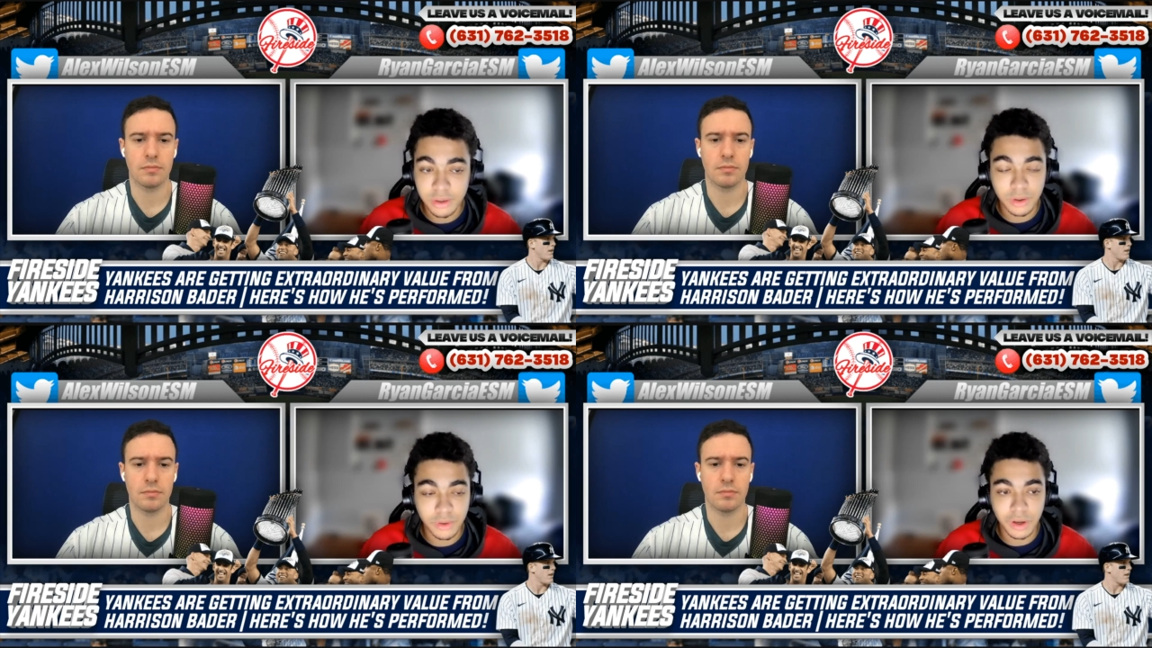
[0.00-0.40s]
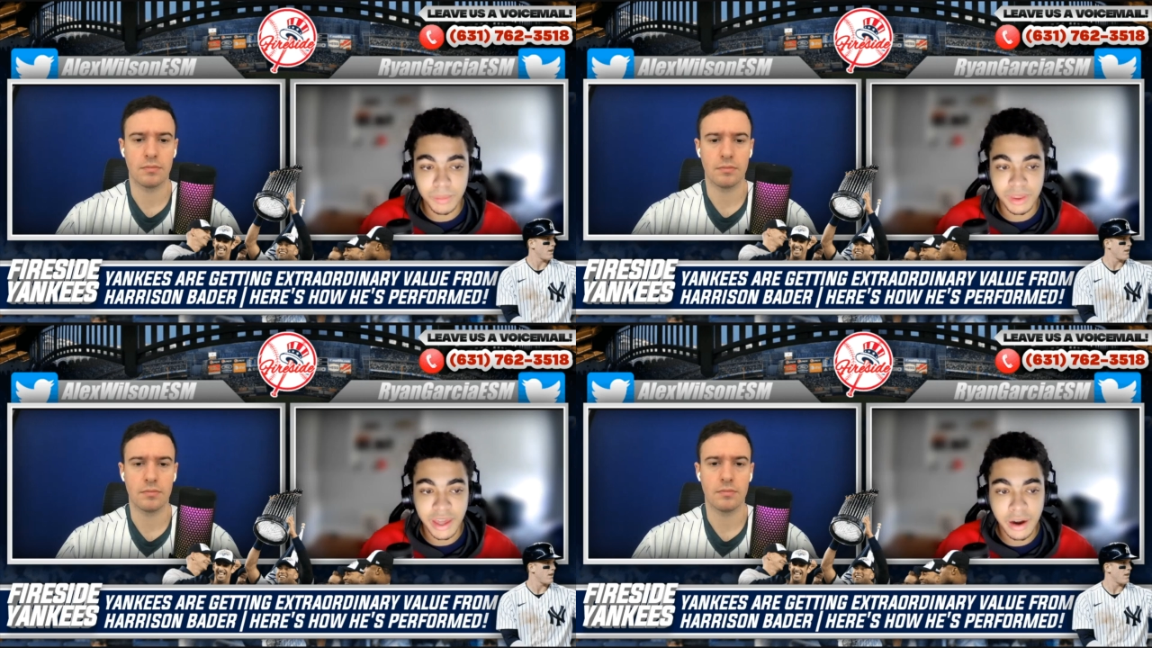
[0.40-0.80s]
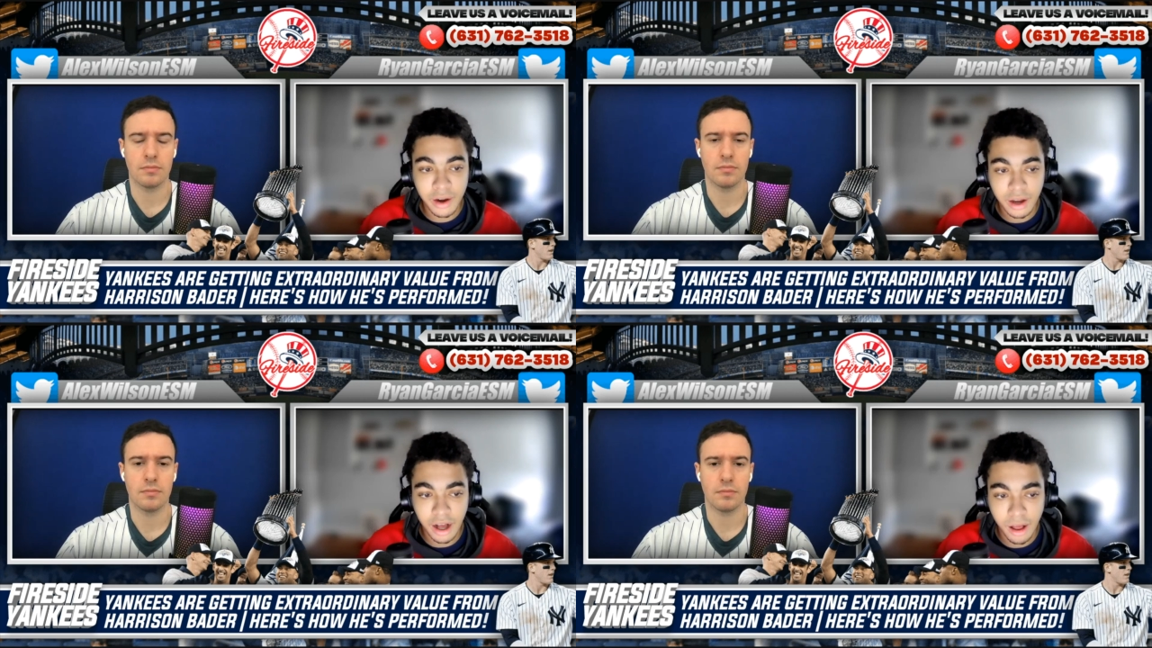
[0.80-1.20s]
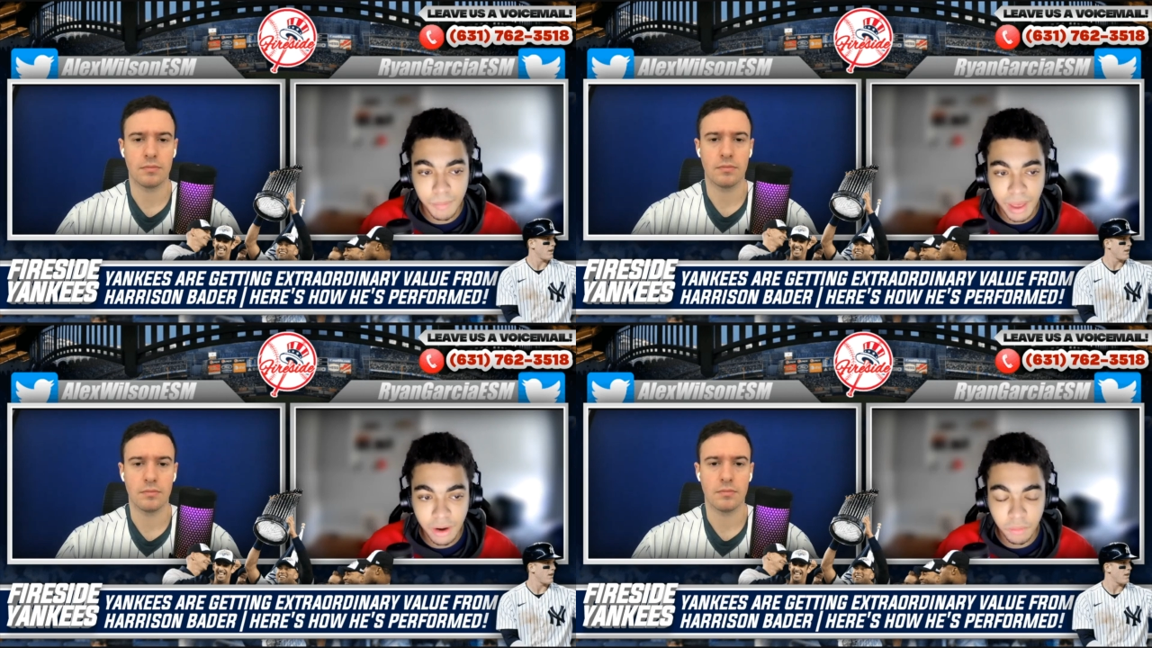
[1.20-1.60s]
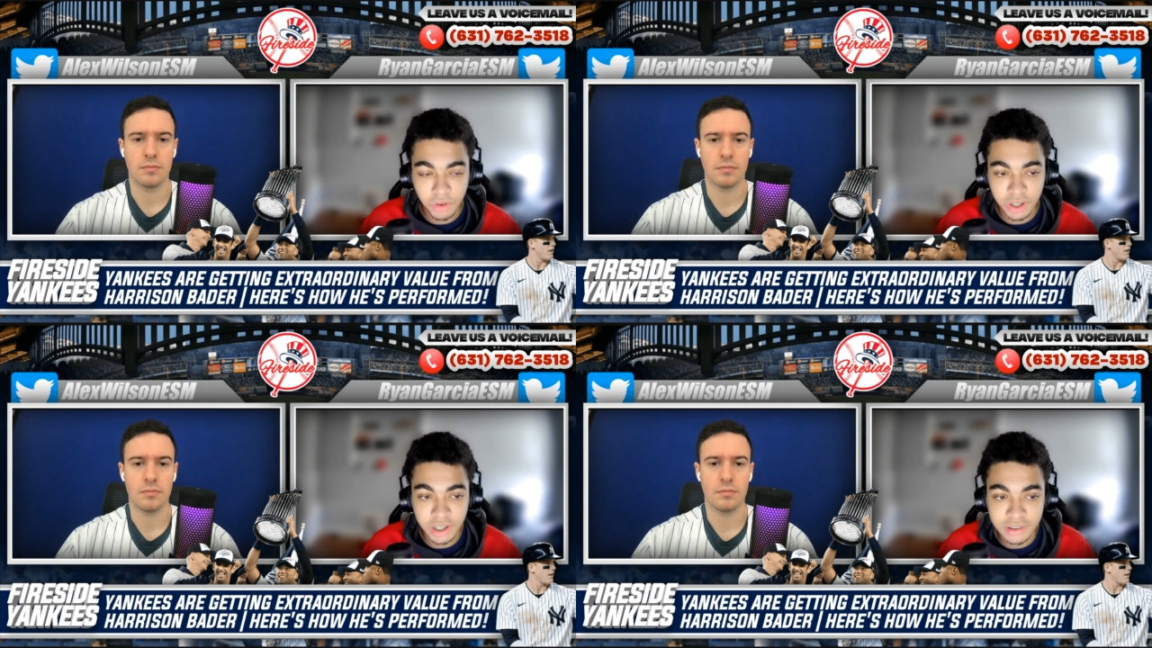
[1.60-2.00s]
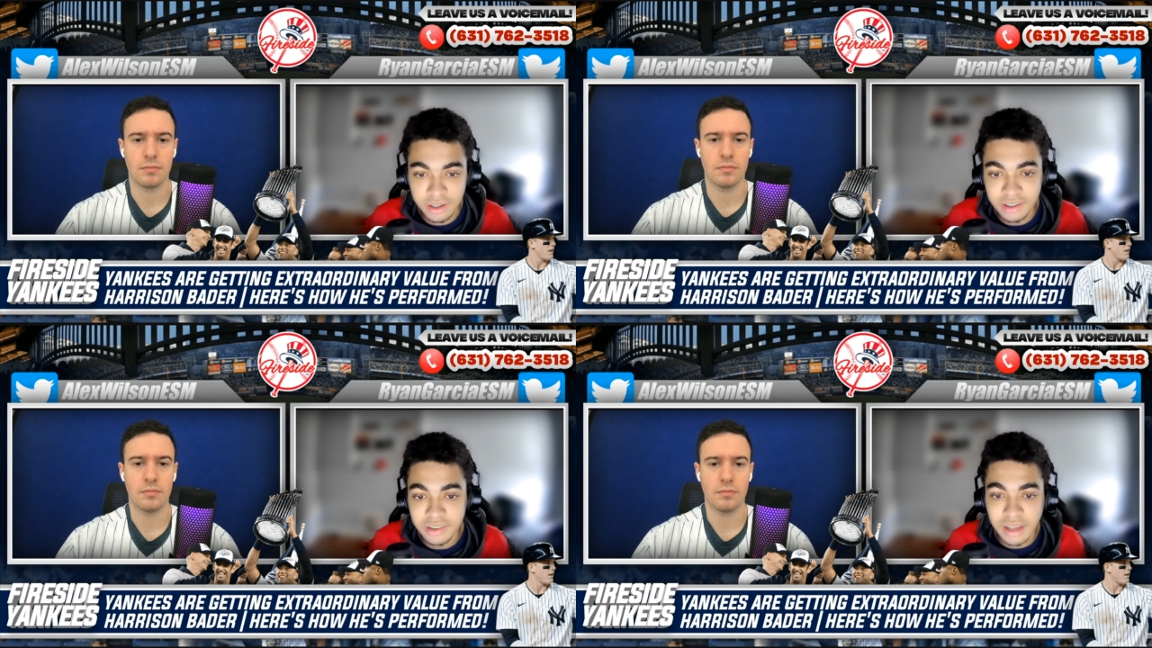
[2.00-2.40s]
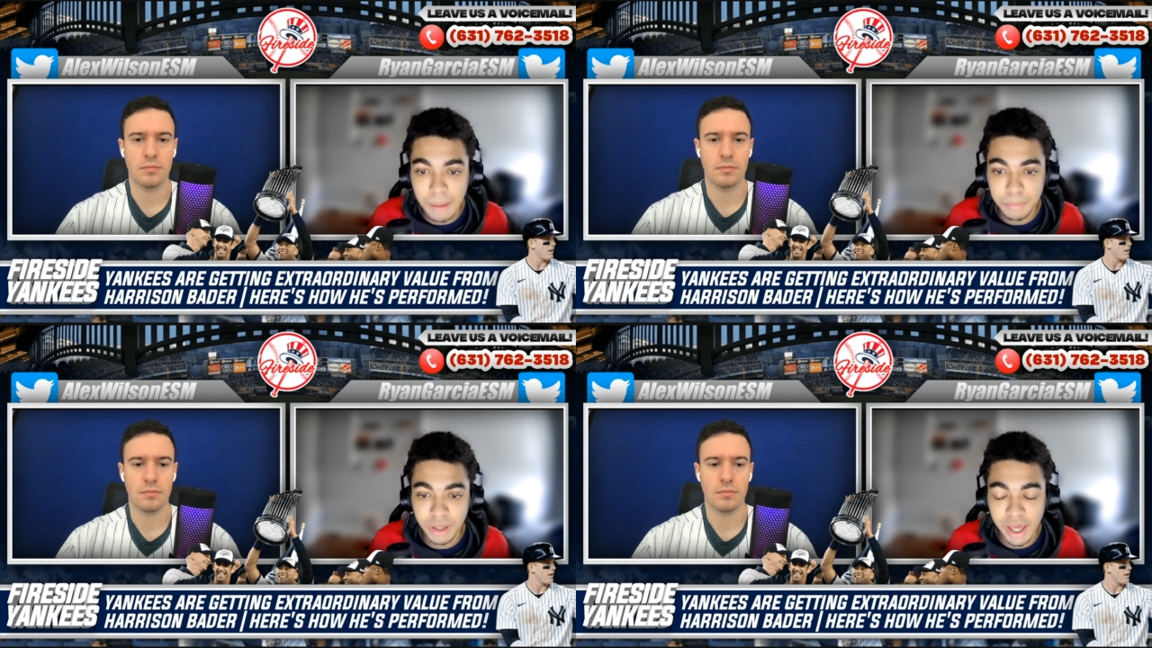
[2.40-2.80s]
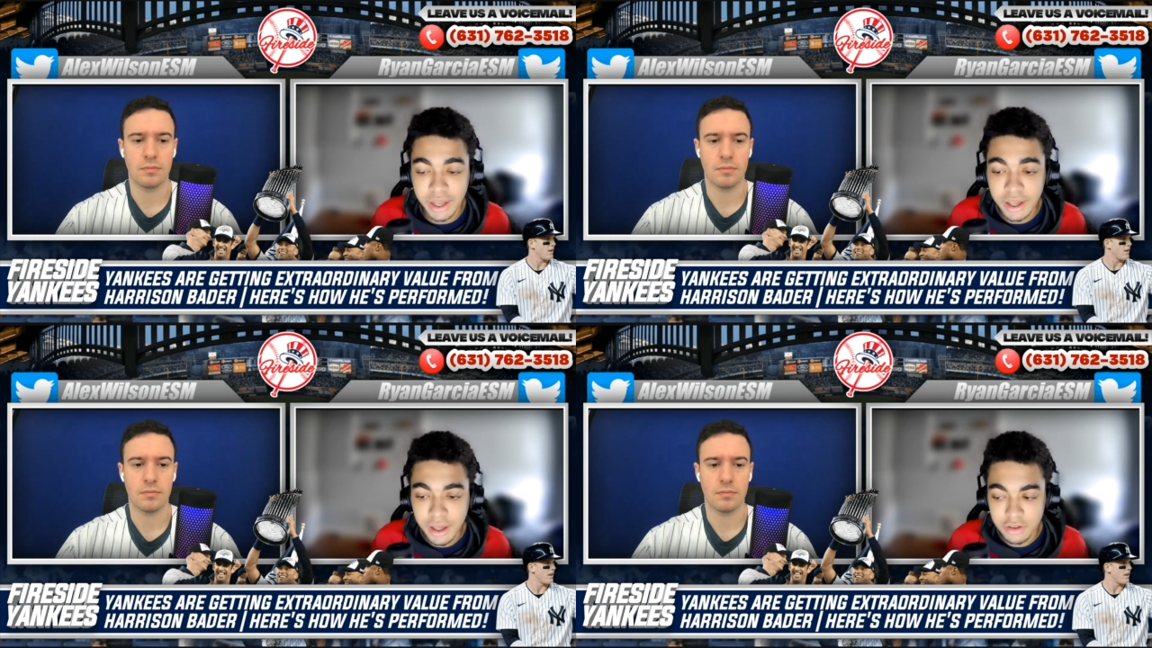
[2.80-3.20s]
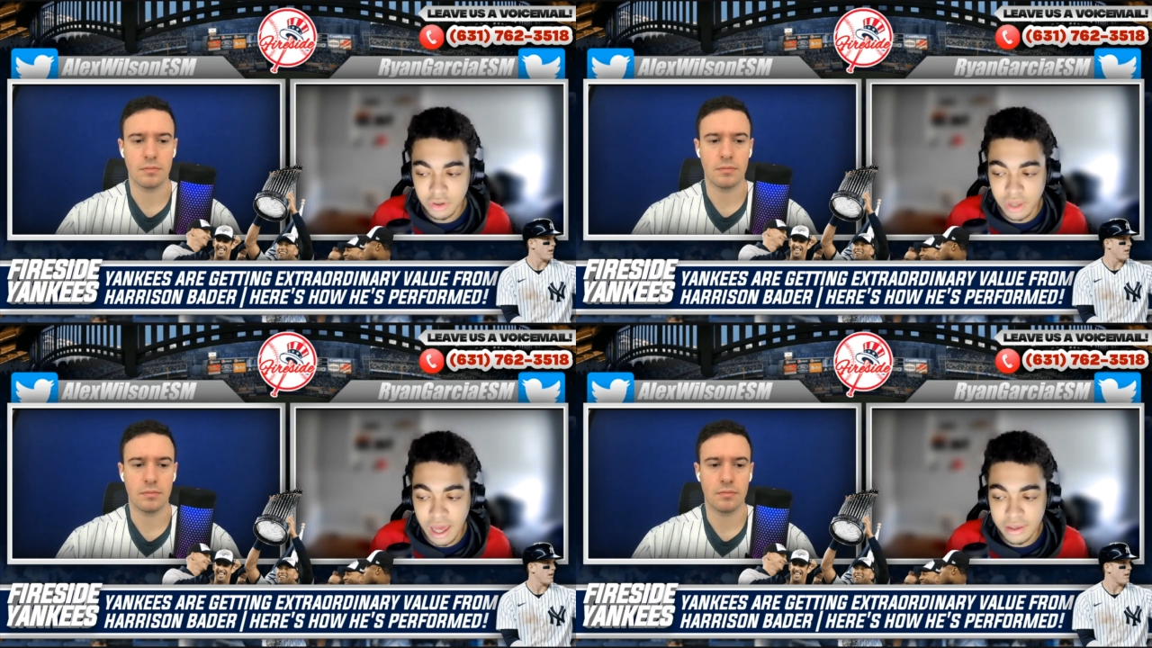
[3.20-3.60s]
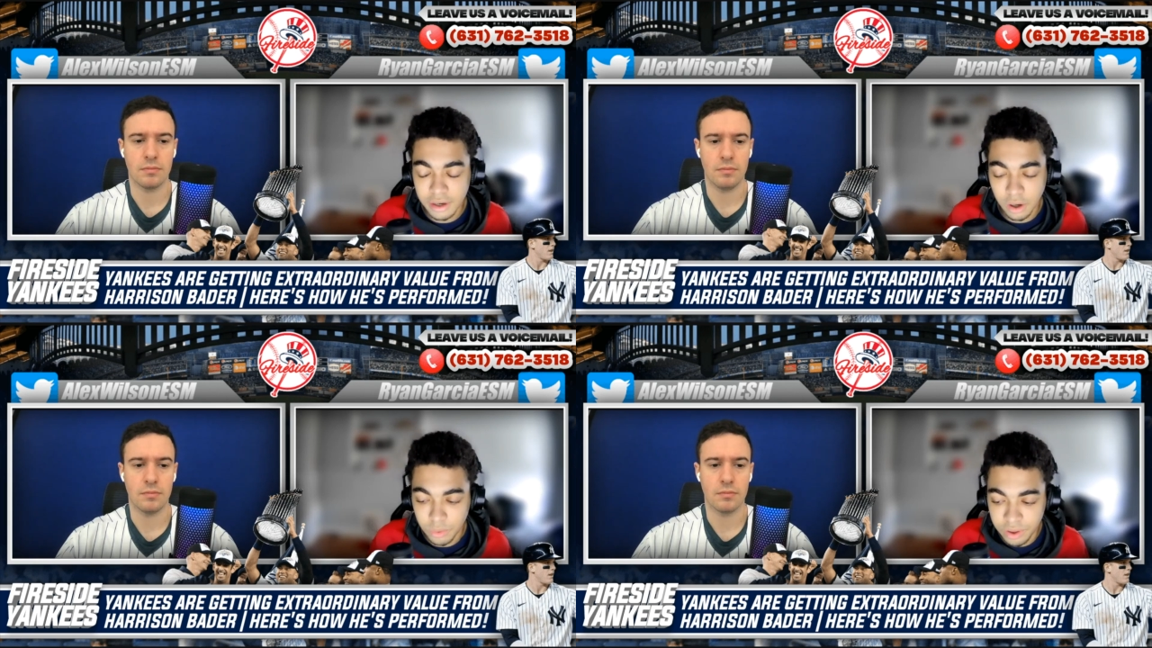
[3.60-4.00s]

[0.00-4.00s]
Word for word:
Speaker 1: agree with me there, um, and hopefully he continues his hot play so that you know